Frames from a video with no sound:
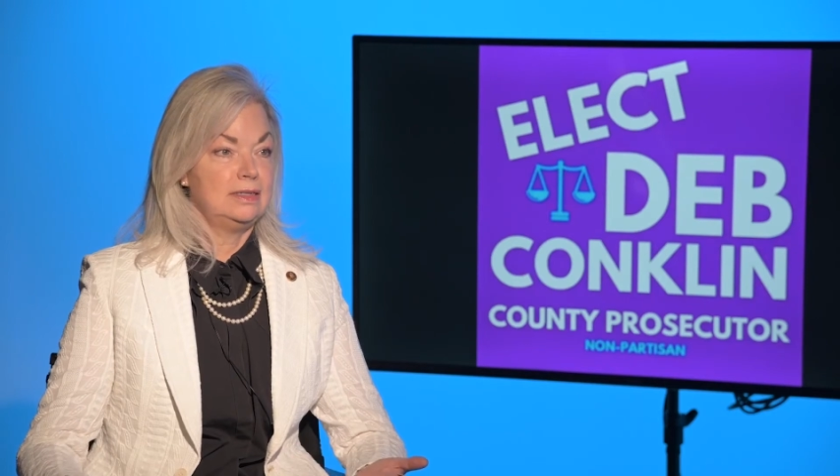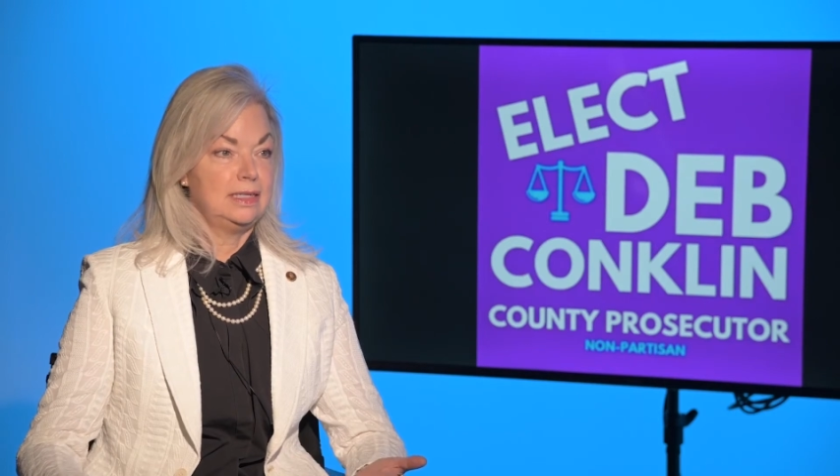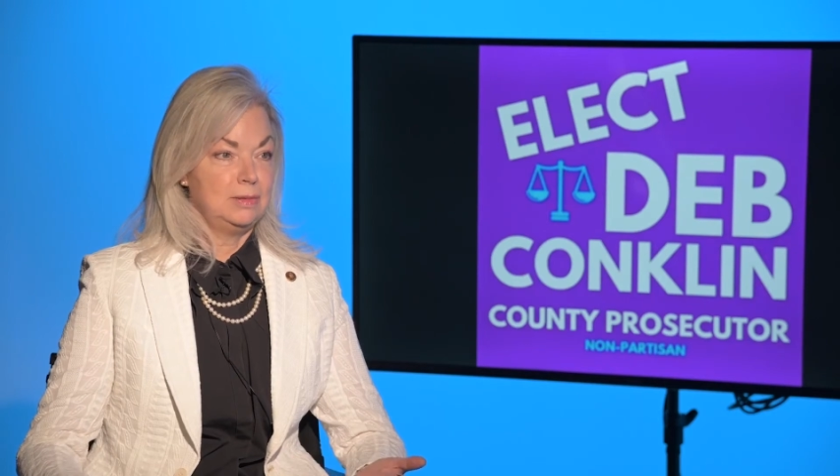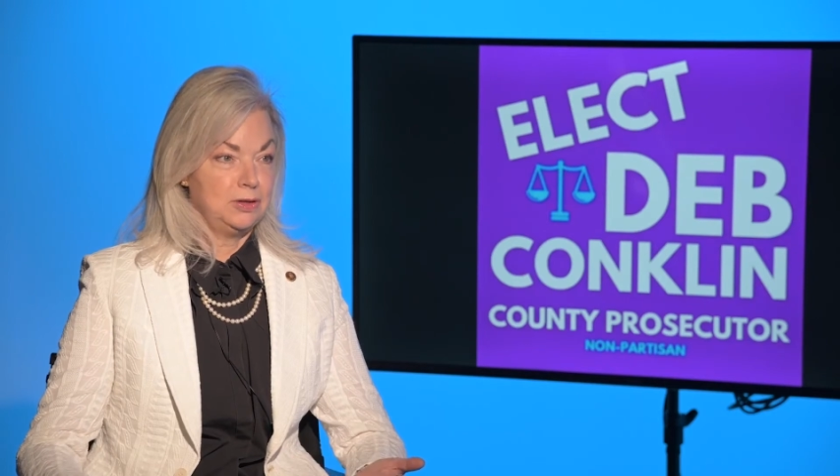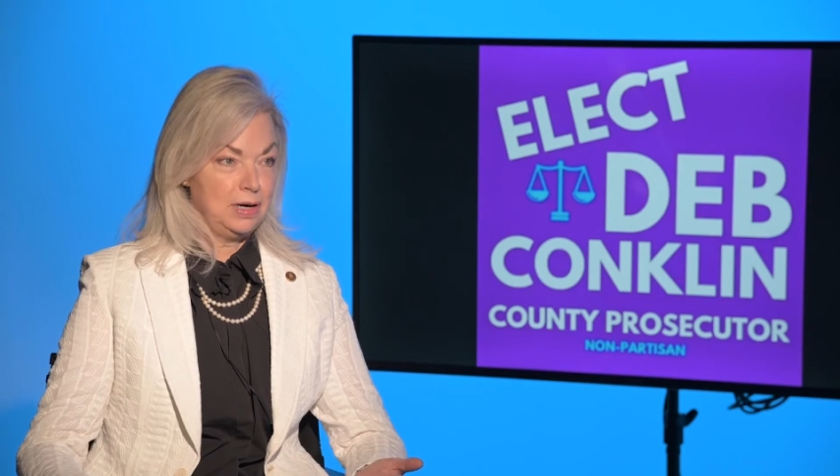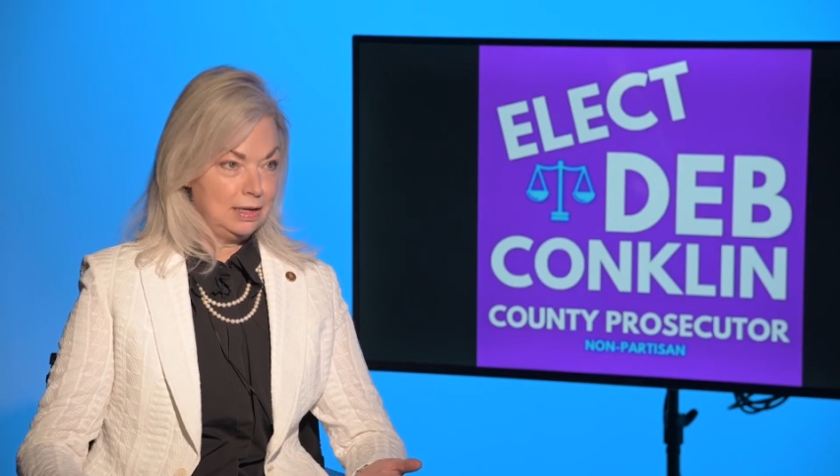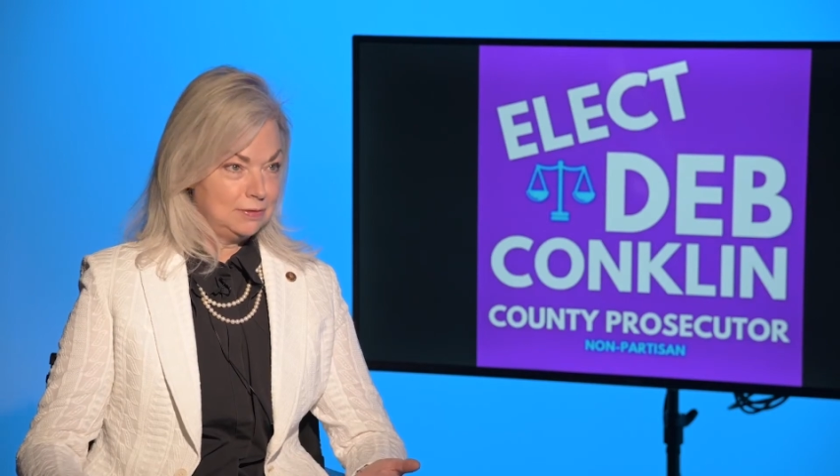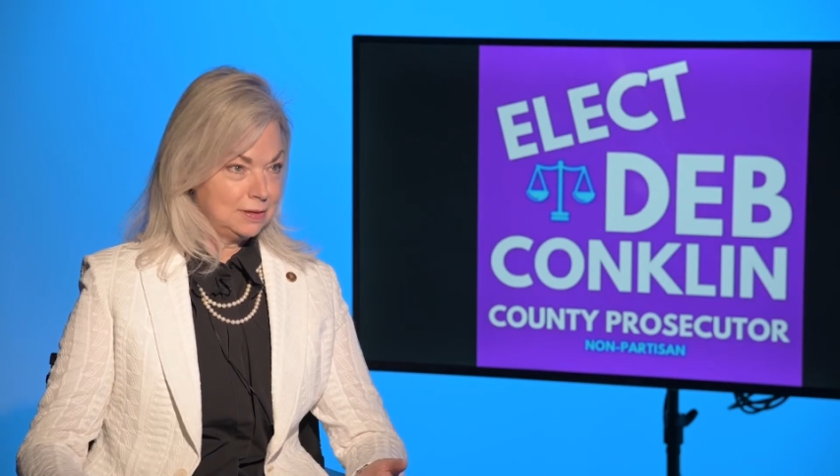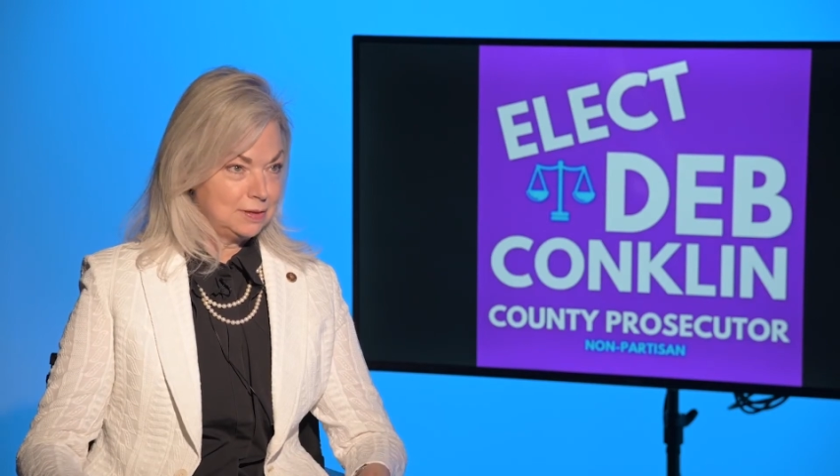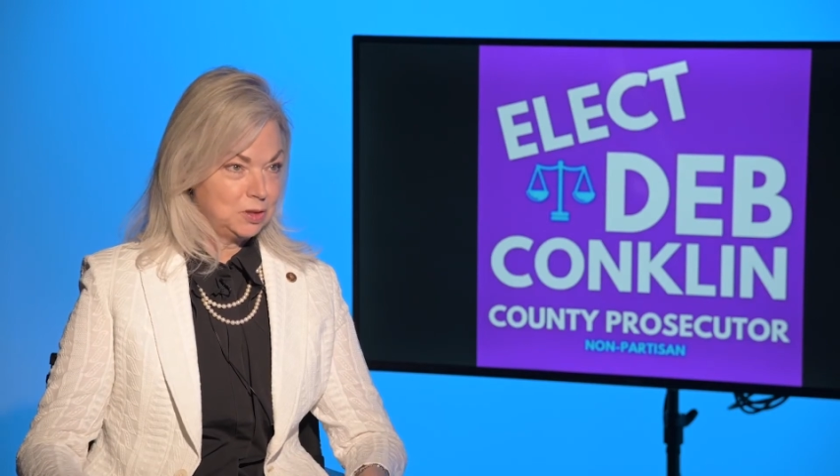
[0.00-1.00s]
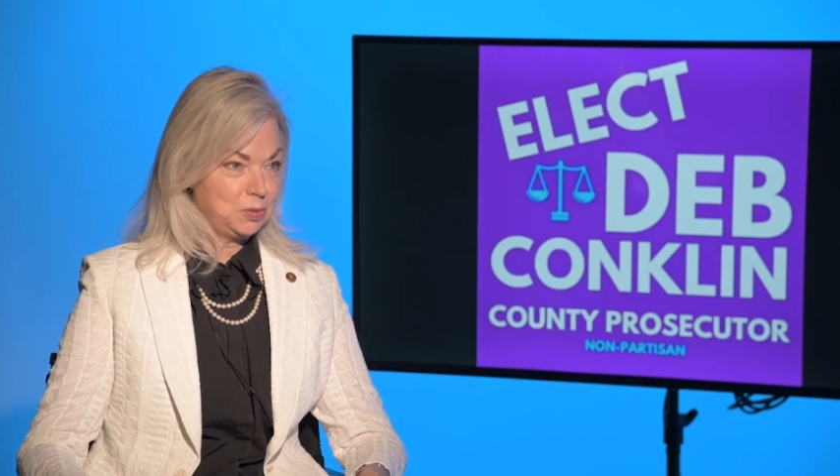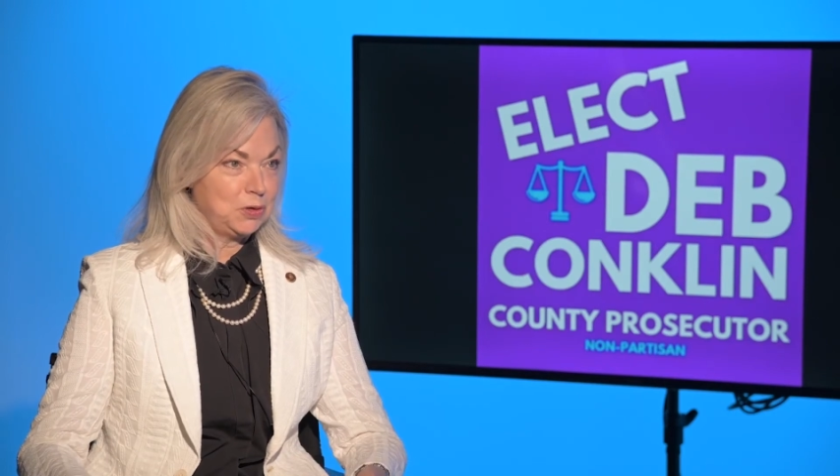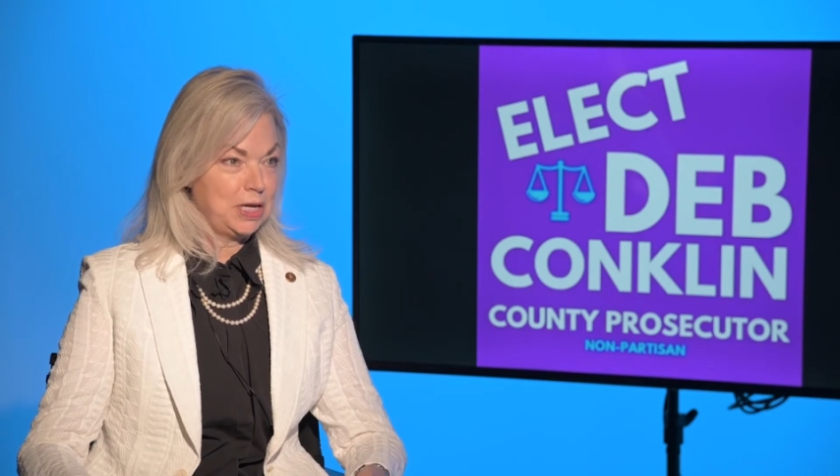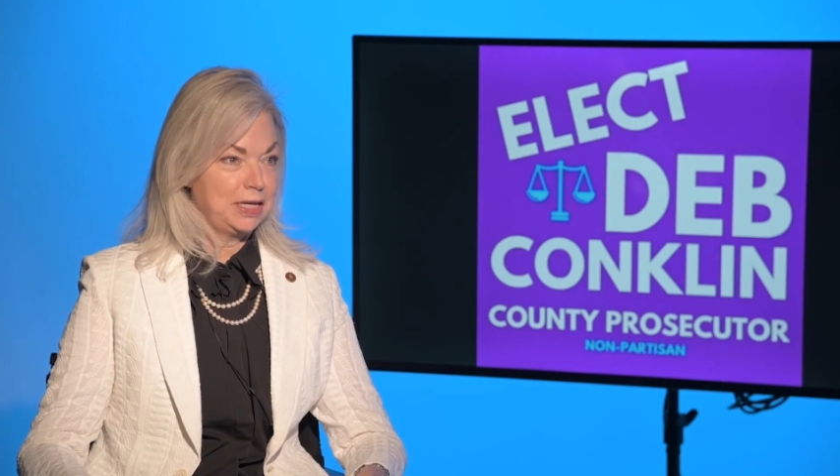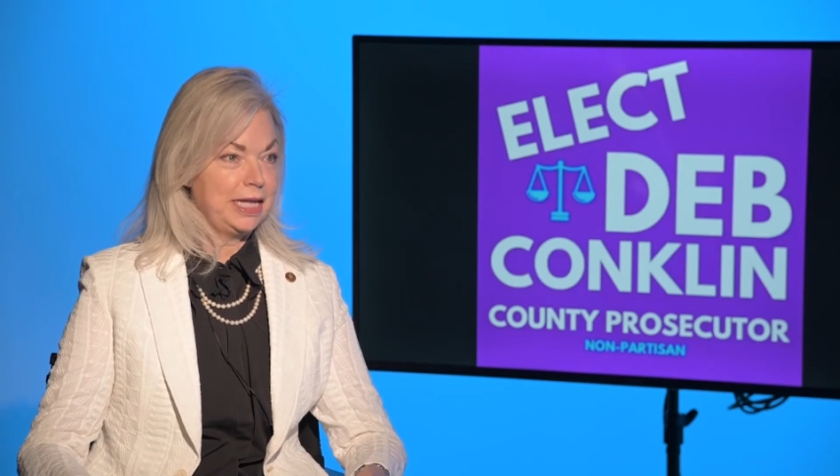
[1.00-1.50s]
demographics in
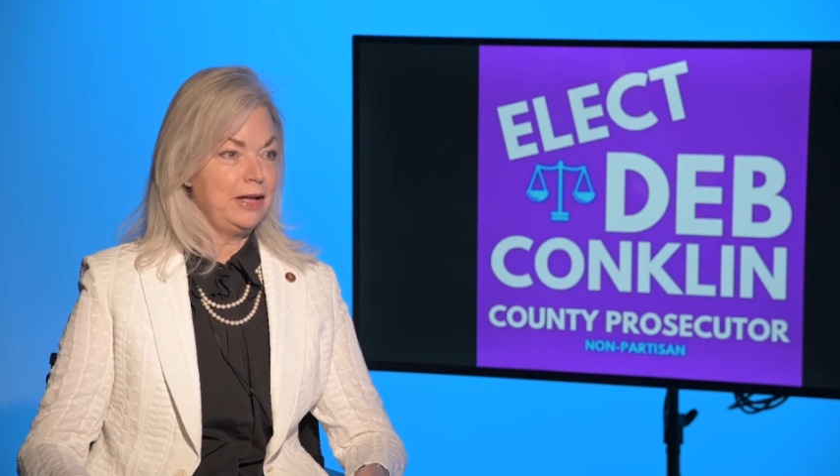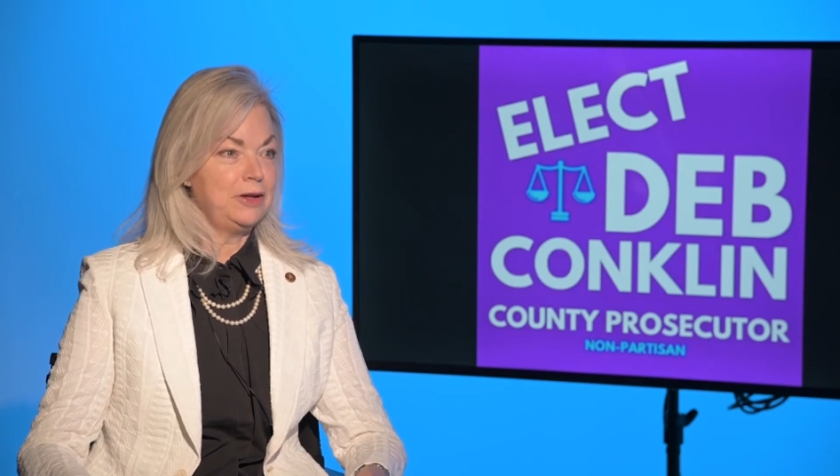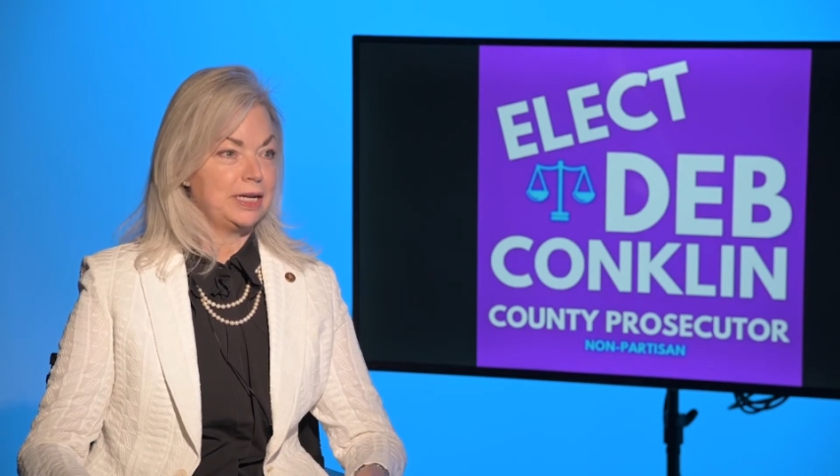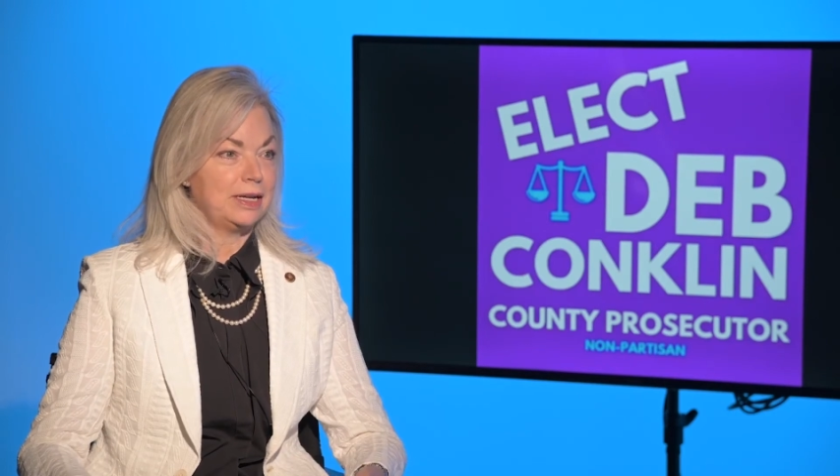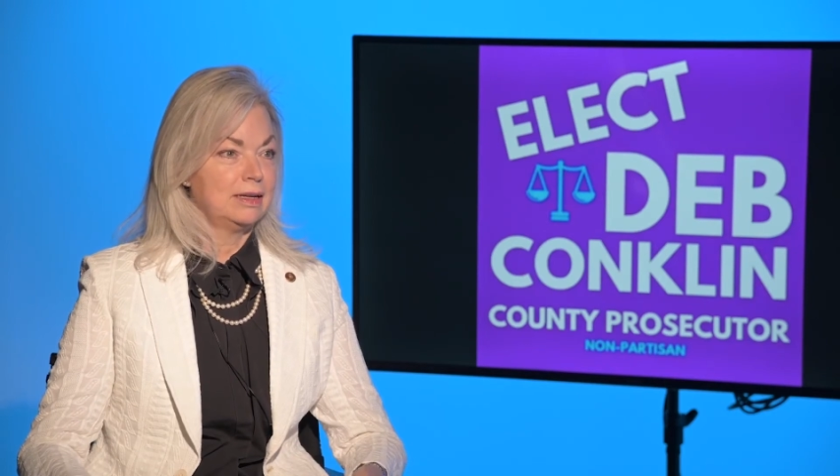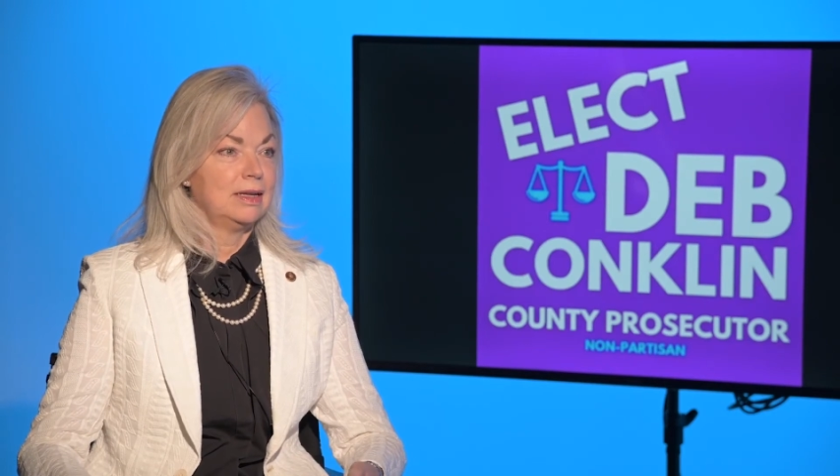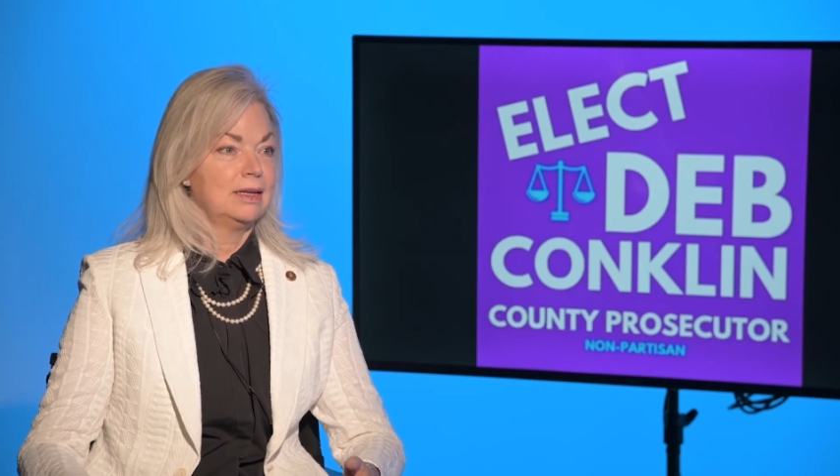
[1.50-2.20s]
Spokane County,